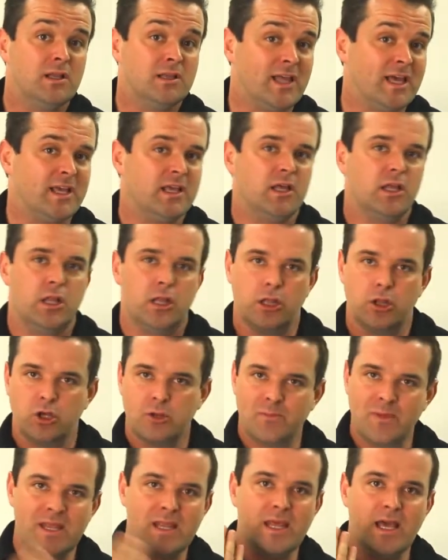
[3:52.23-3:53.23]
like look
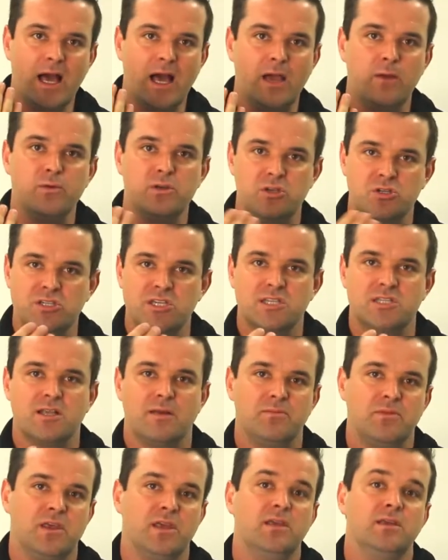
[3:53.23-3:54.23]
me in the eye when you see
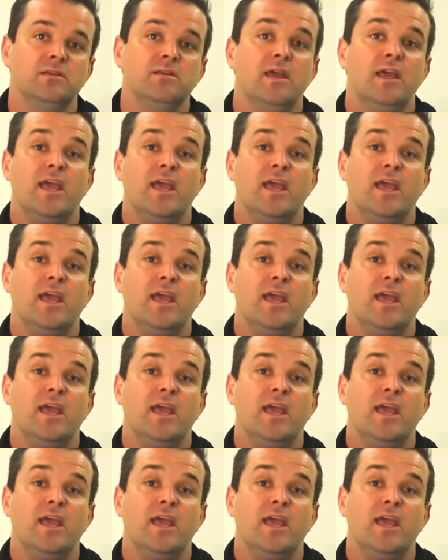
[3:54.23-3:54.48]
something,